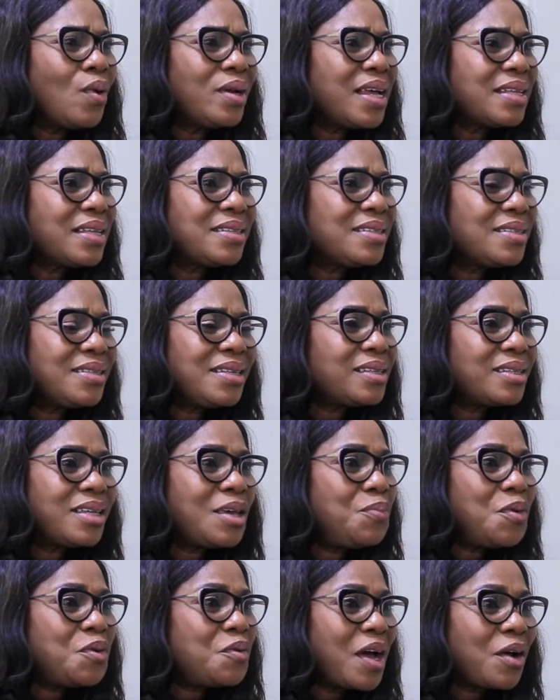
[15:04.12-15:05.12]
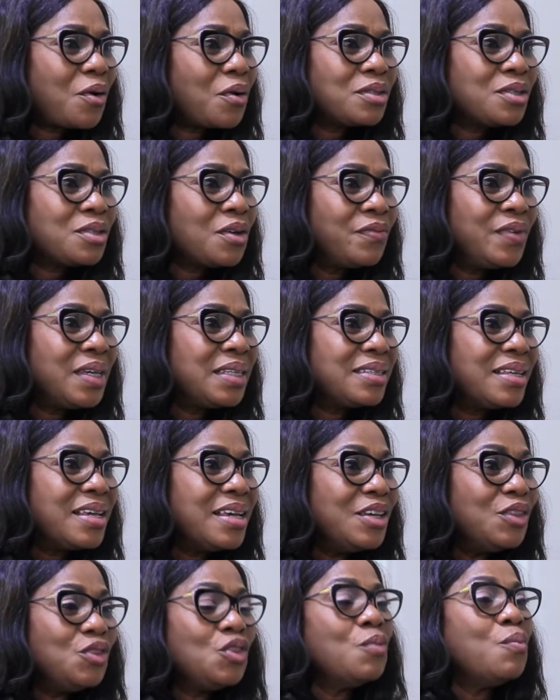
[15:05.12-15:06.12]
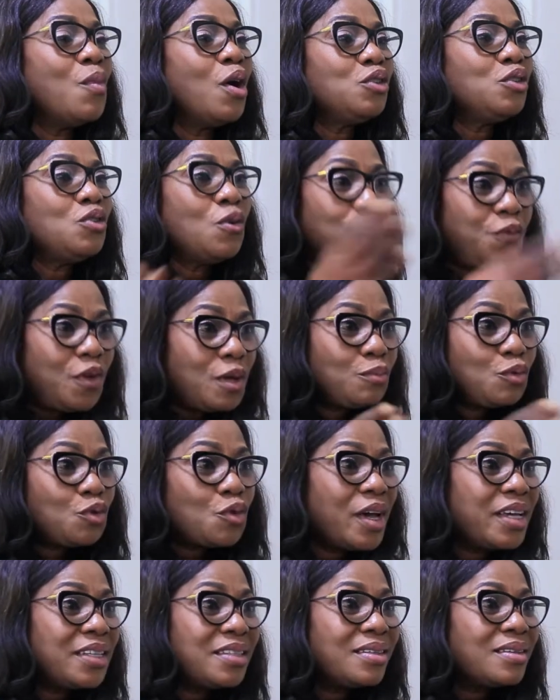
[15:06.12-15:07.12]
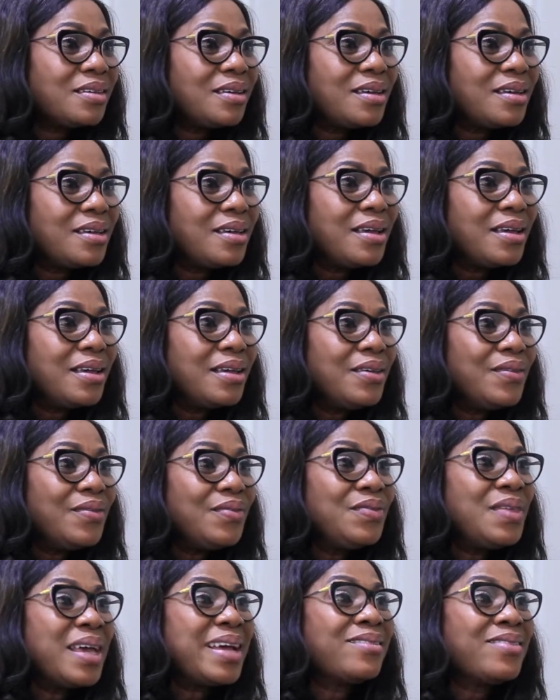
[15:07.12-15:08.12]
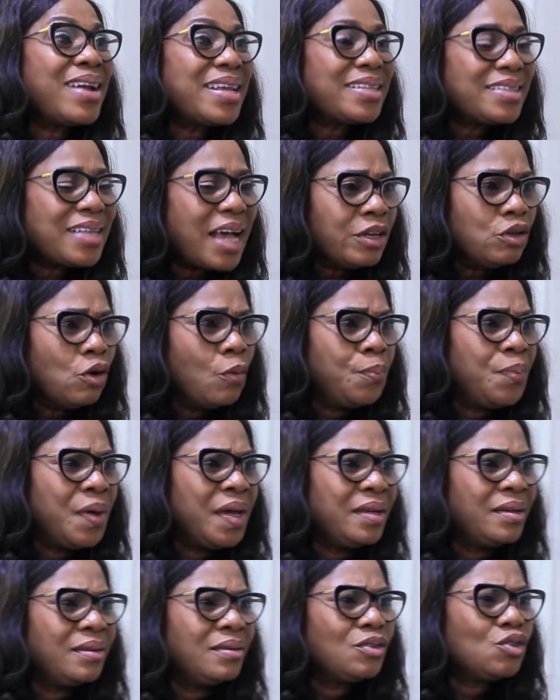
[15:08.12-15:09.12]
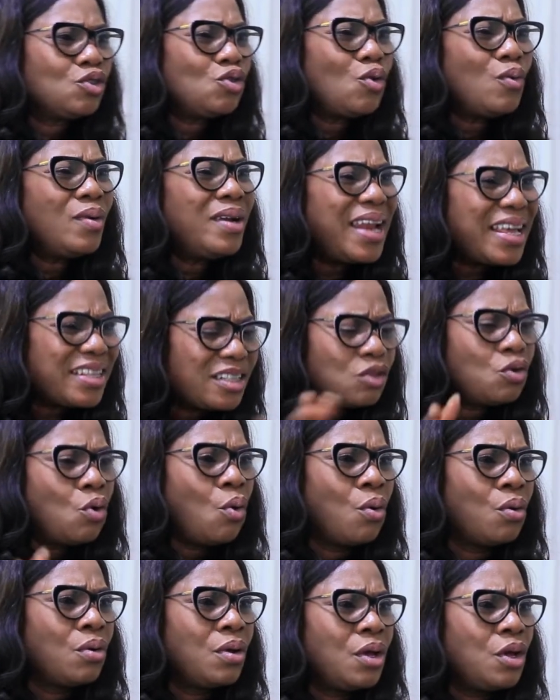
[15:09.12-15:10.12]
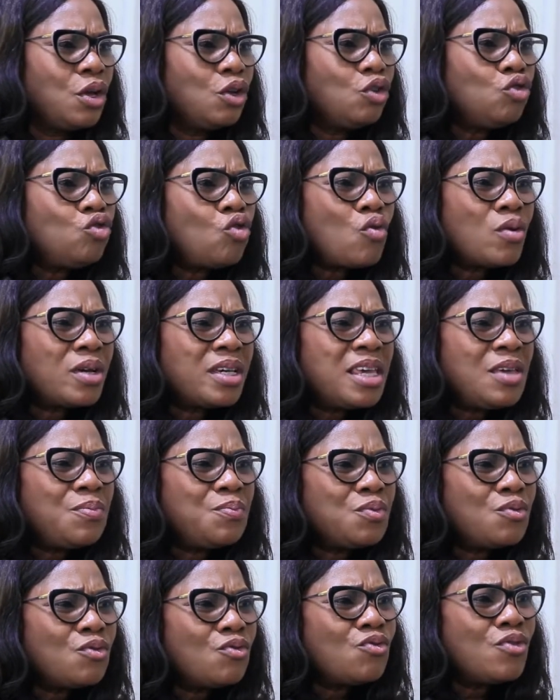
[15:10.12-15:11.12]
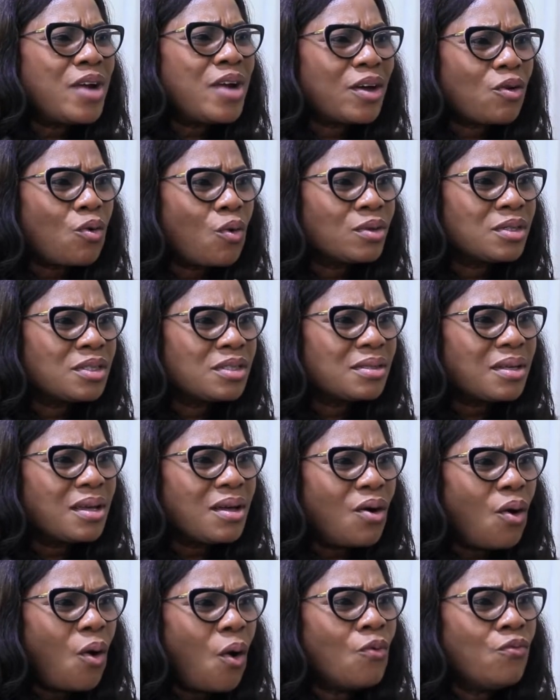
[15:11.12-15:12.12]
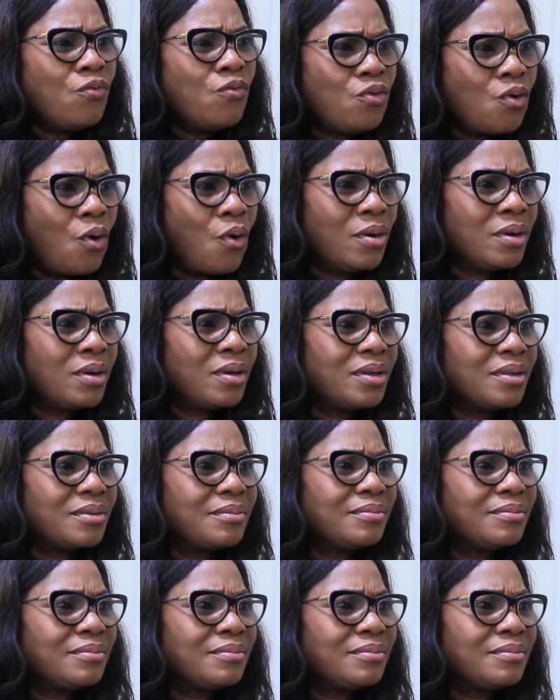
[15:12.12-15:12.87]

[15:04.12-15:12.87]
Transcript: one that is still keeping records of it. The more you flip through it, the greater your pain. So let go. Don't keep records of wrong.